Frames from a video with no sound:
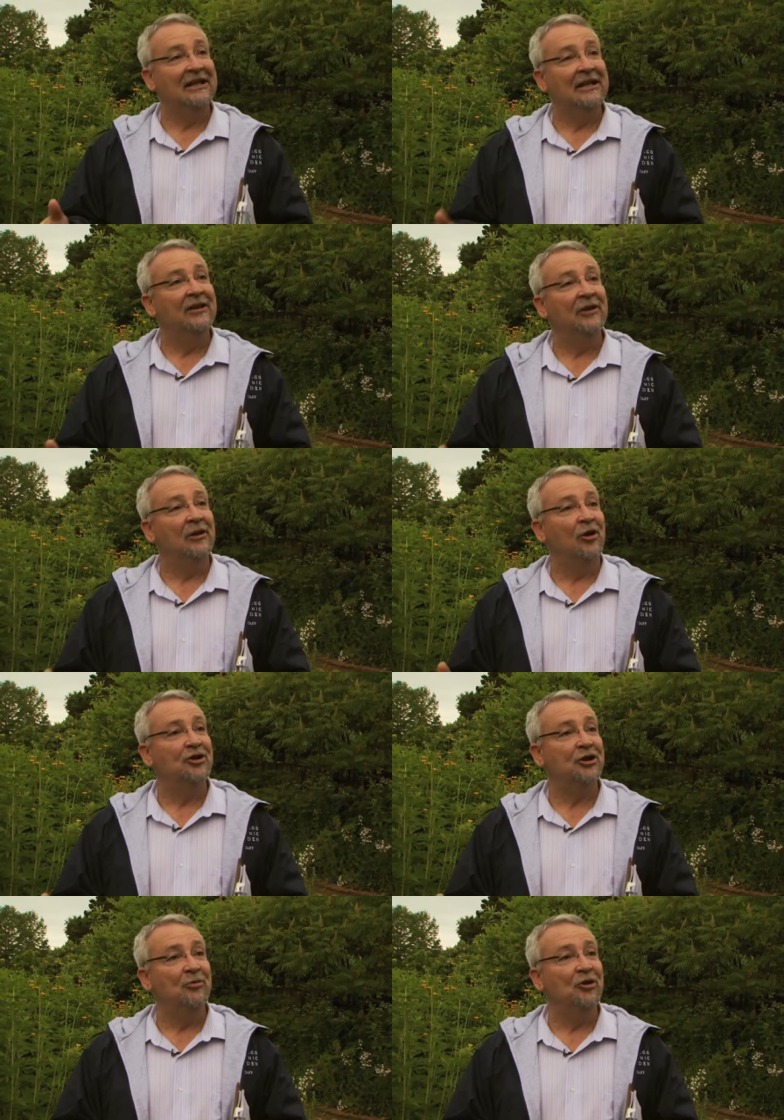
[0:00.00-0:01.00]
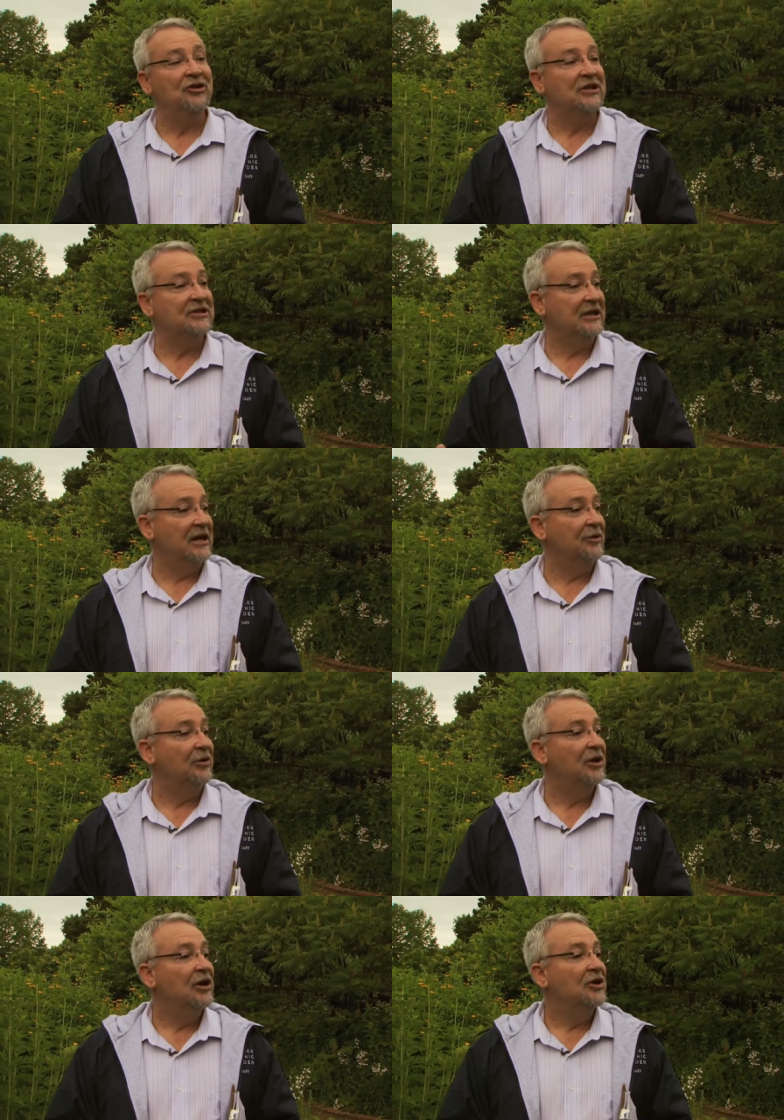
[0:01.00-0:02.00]
live in large communities
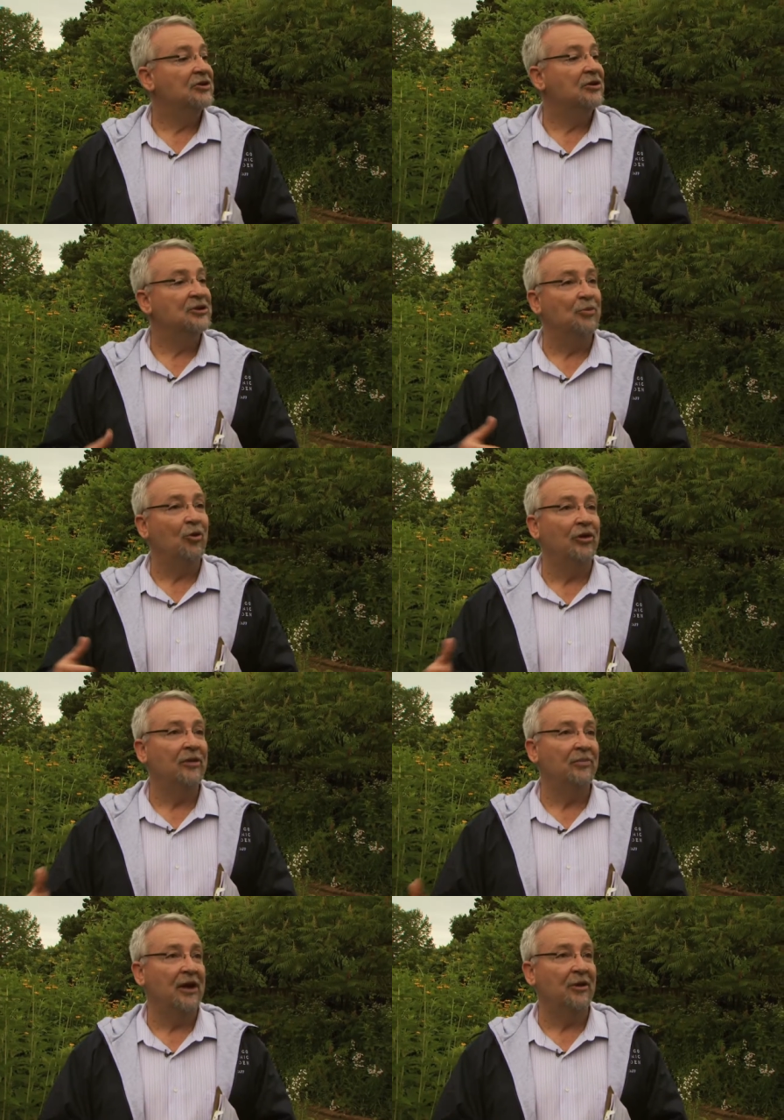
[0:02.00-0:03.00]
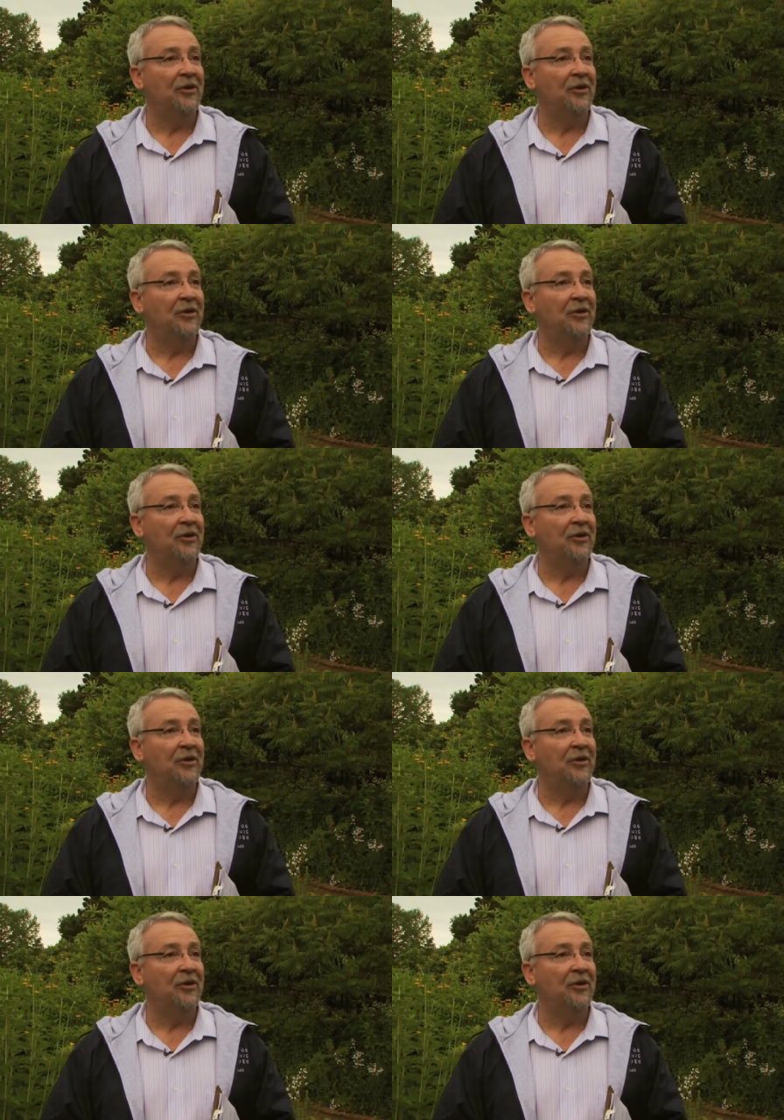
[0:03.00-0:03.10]
together. They're supported by the